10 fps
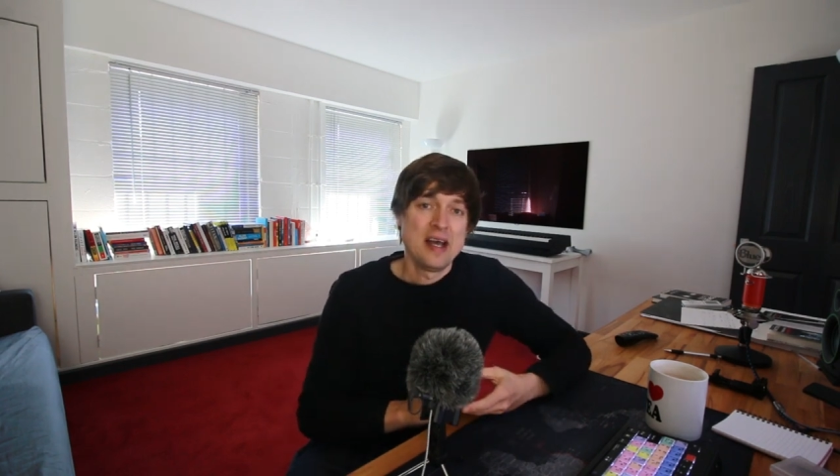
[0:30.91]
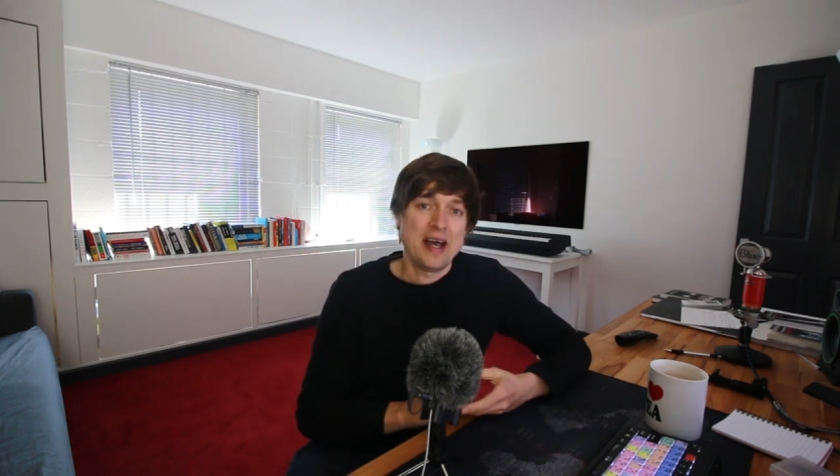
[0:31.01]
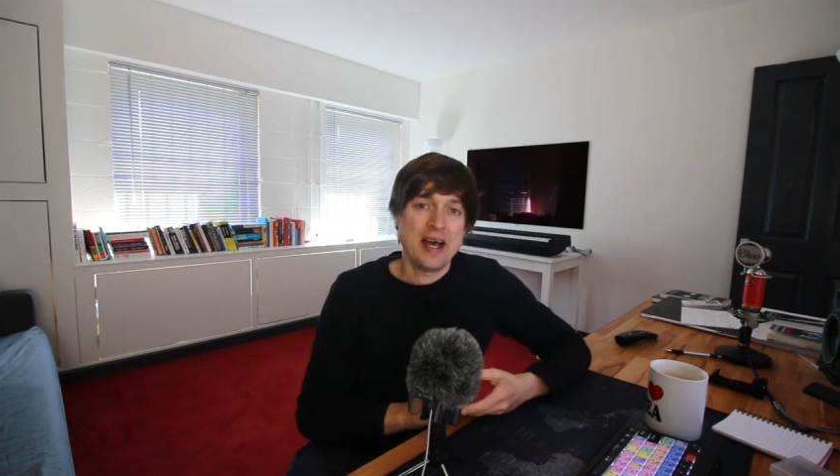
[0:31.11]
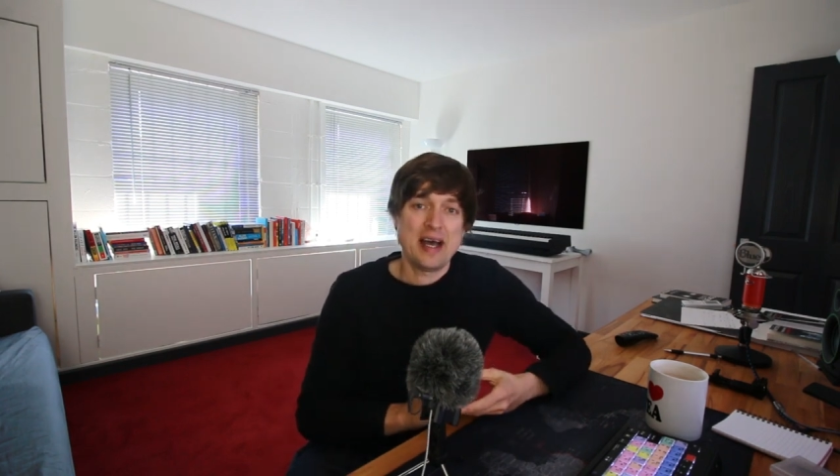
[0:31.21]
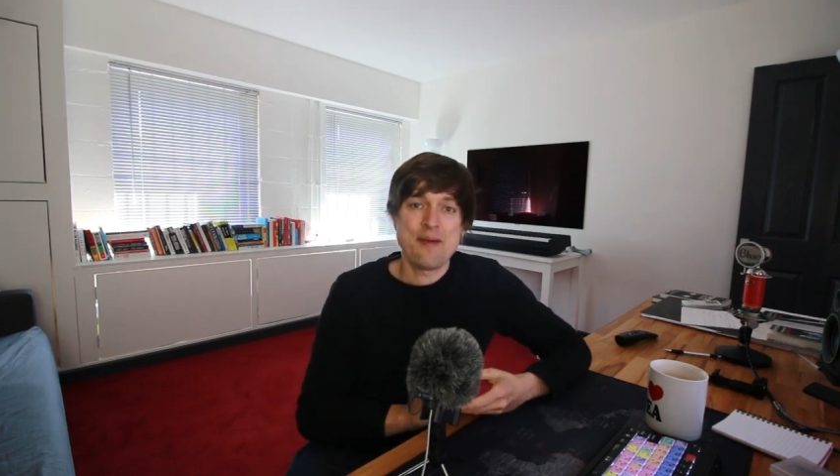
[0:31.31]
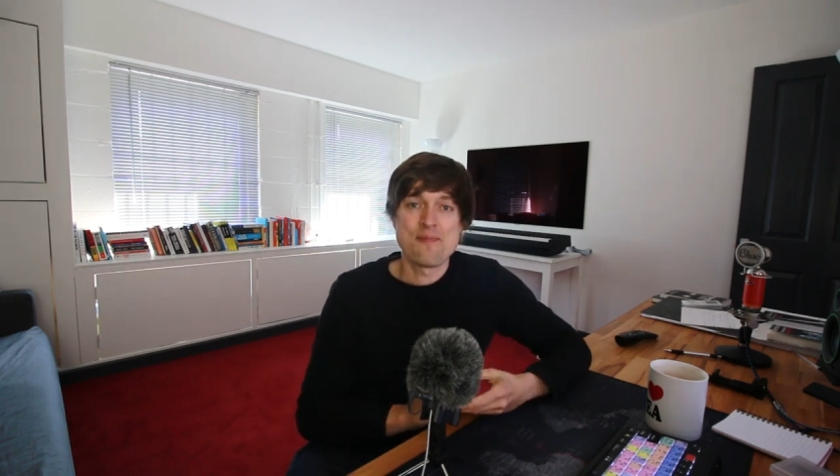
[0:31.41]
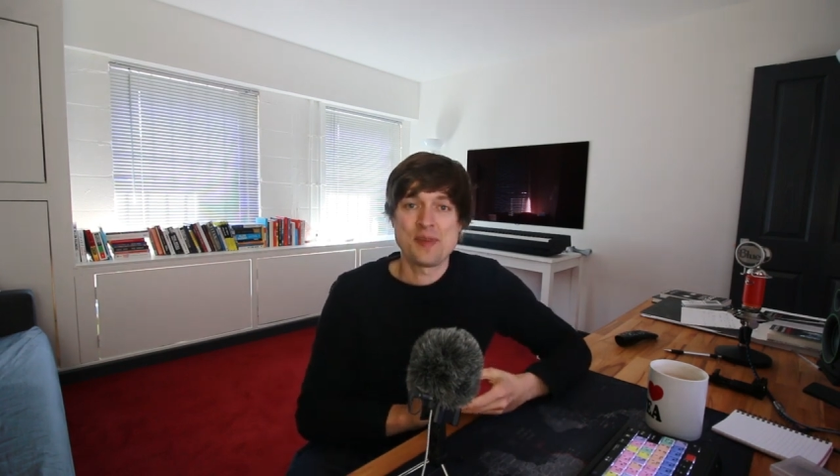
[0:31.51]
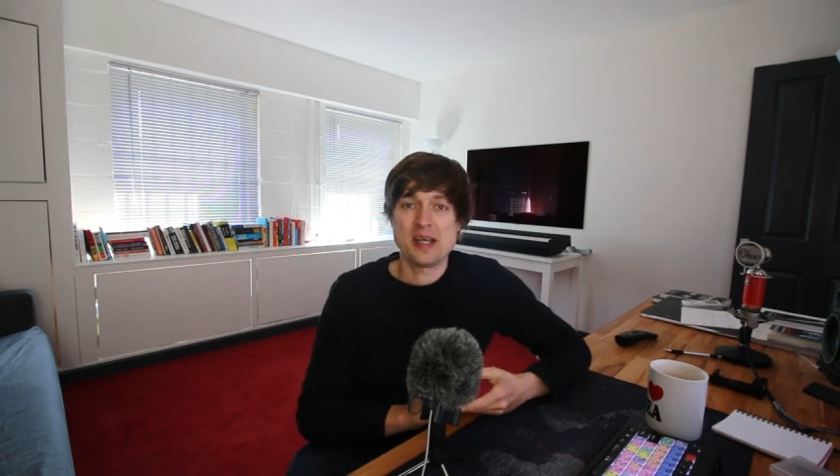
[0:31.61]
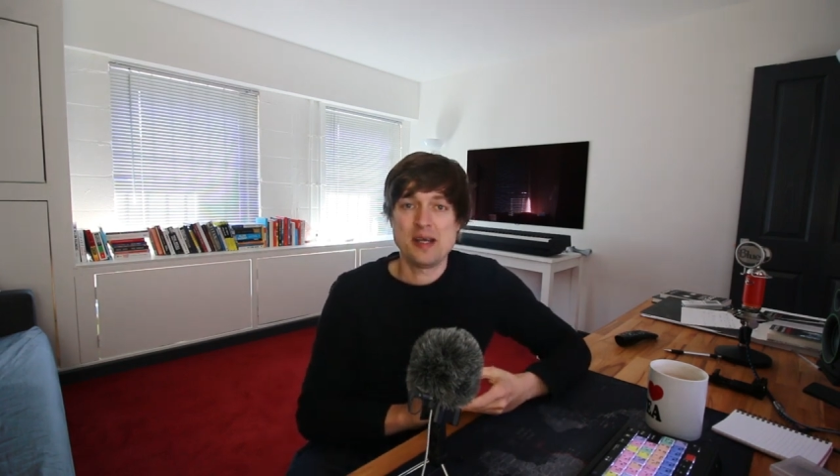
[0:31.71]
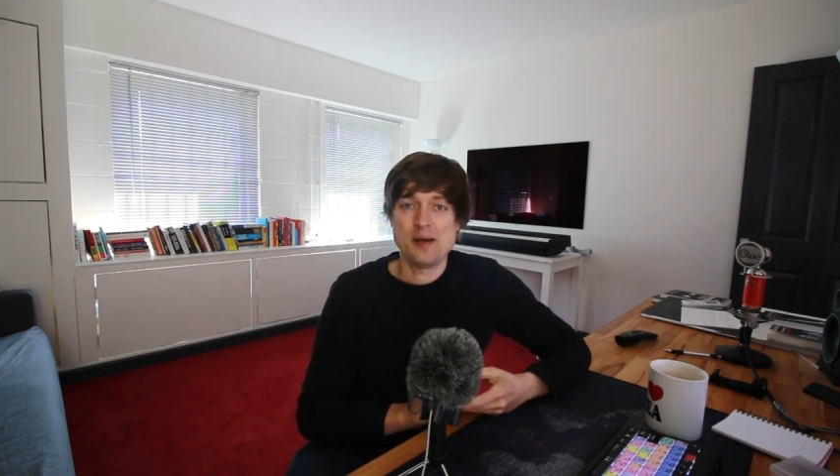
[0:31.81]

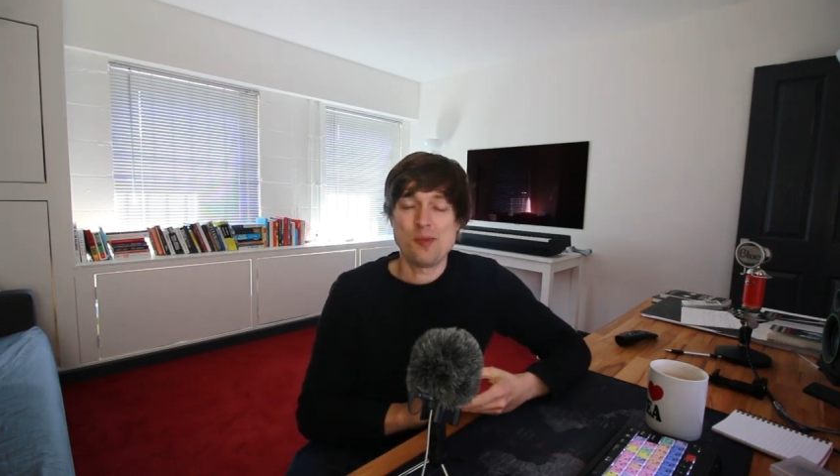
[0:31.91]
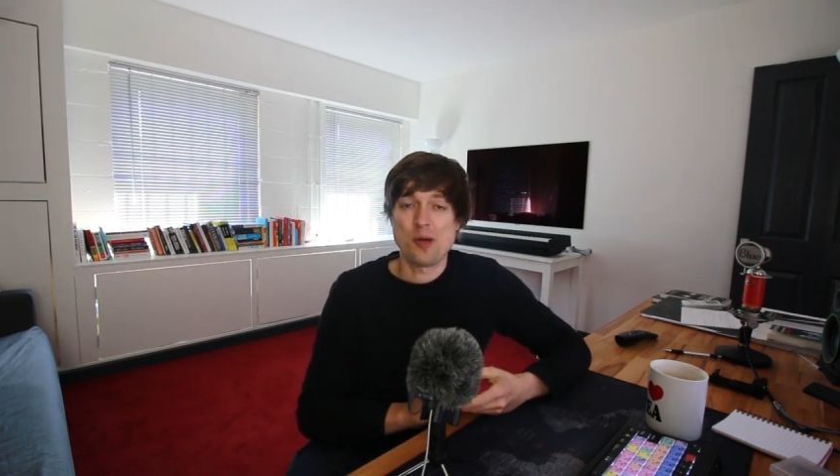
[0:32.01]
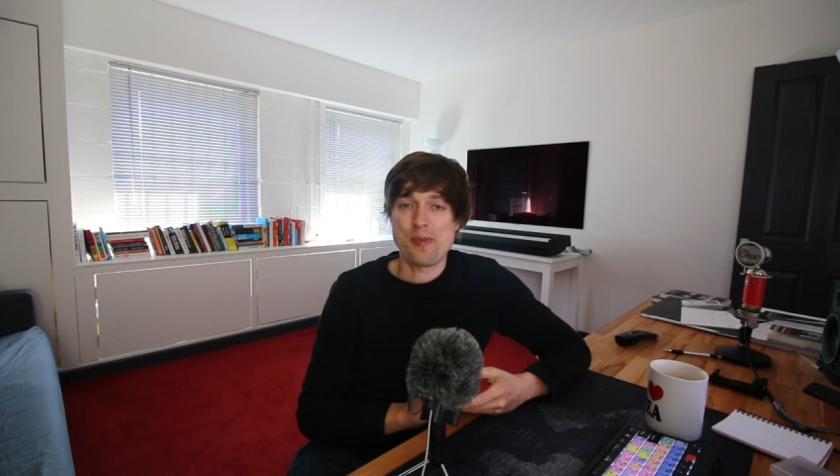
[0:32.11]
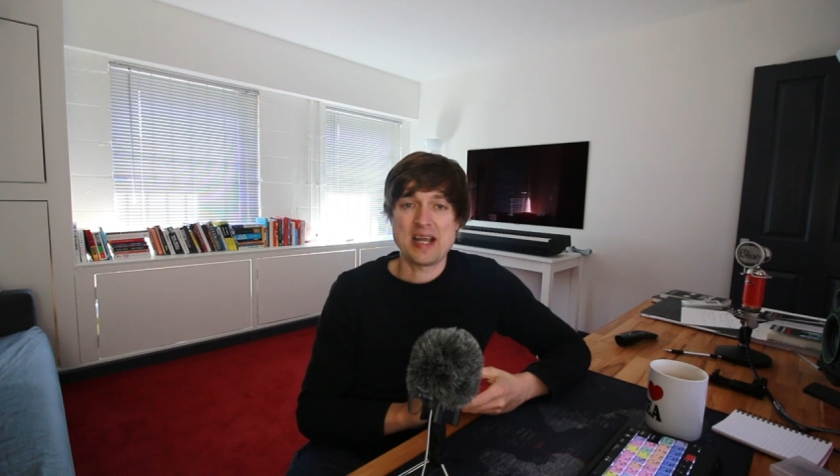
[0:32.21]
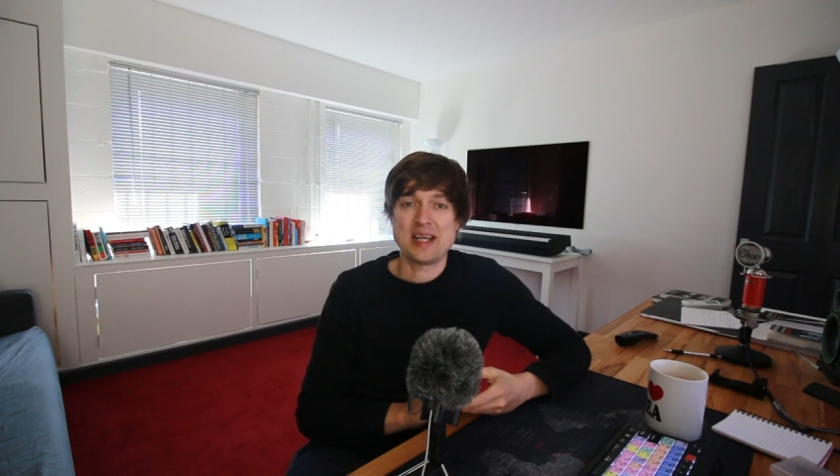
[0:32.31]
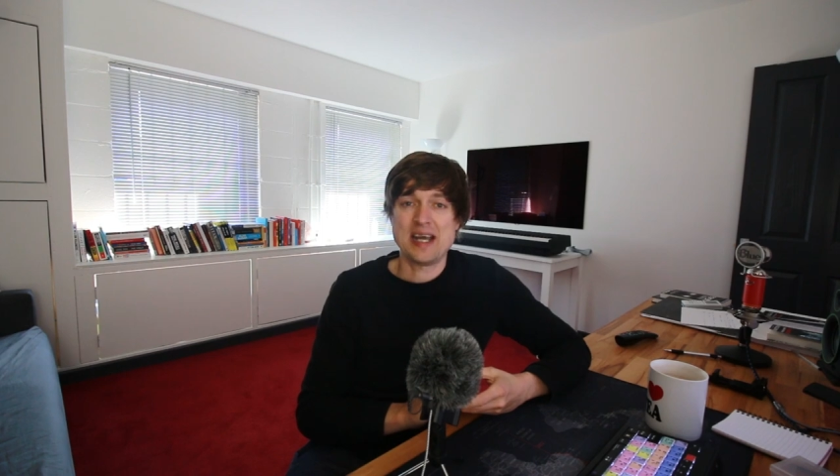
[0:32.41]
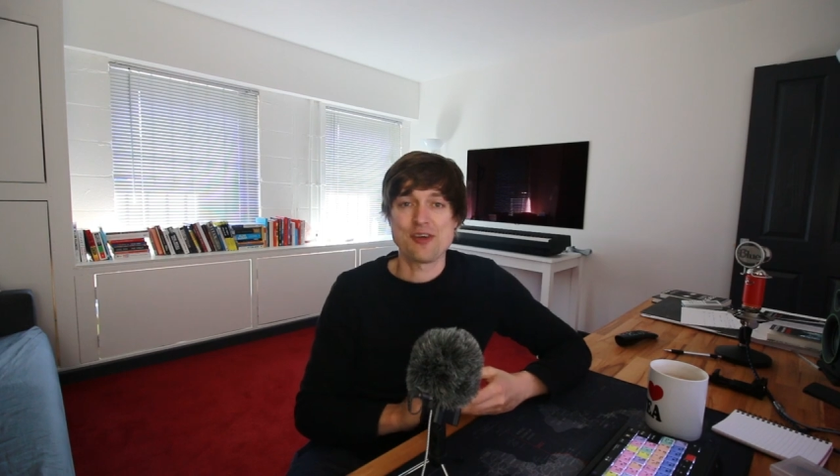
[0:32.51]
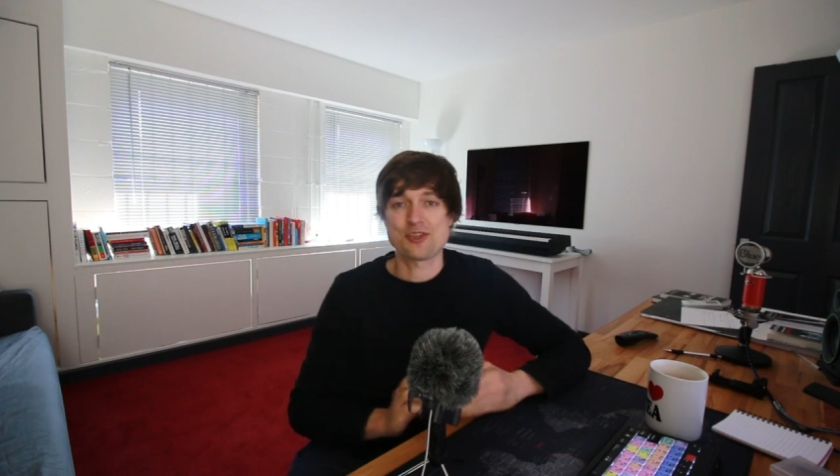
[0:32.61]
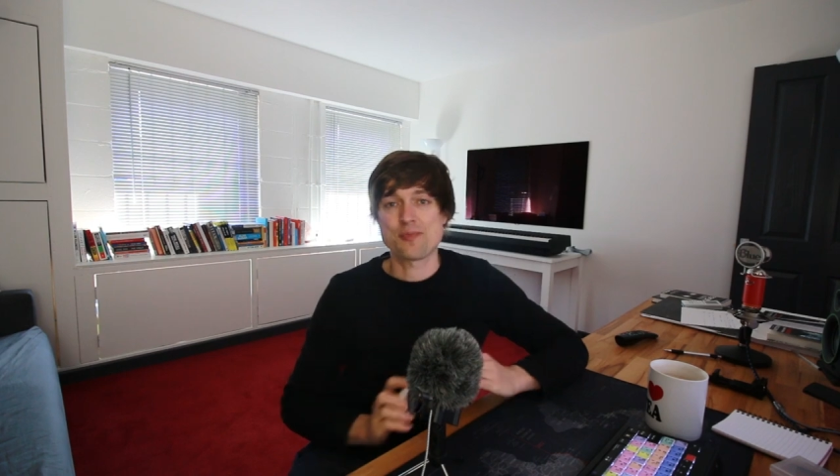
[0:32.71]
um, my bank account's